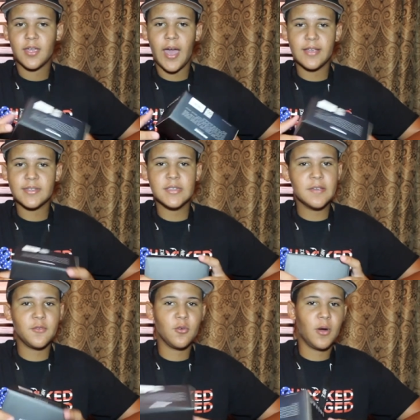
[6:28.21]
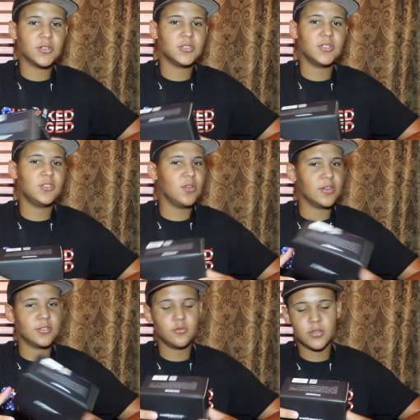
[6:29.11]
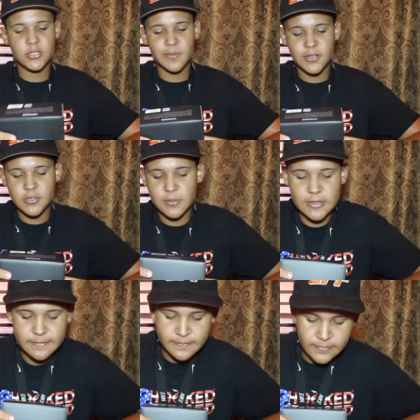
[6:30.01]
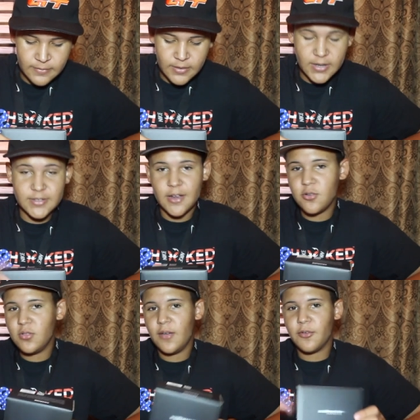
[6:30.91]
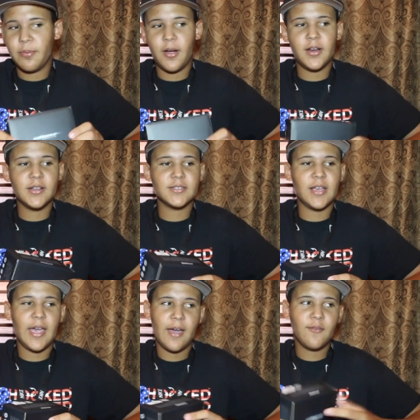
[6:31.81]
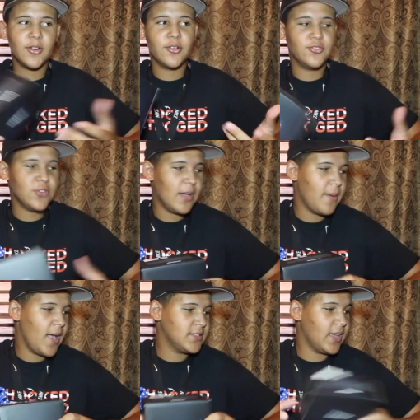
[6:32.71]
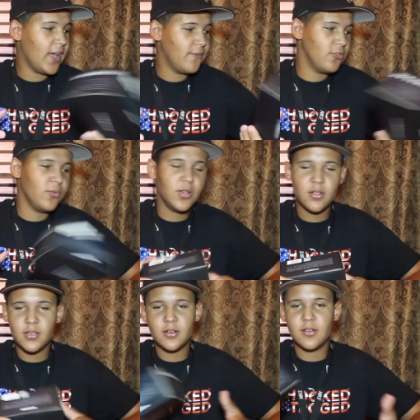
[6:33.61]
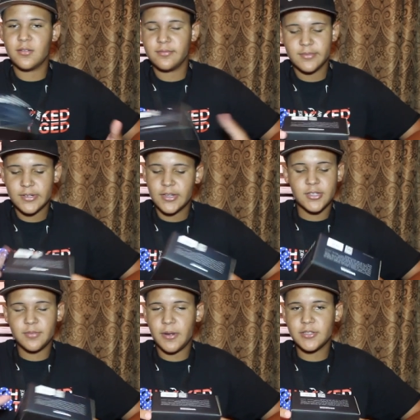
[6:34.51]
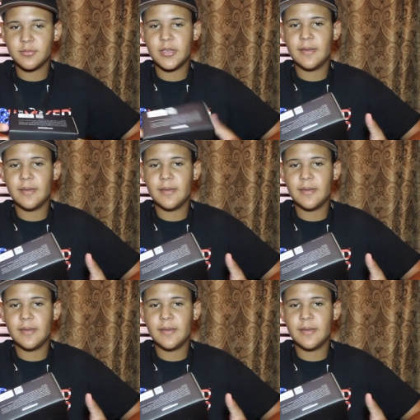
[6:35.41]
KastKing, if you're watching this, you guys should really sponsor me because I do love your products. I have one of your dry bags. I have you reel. You know, sponsor me.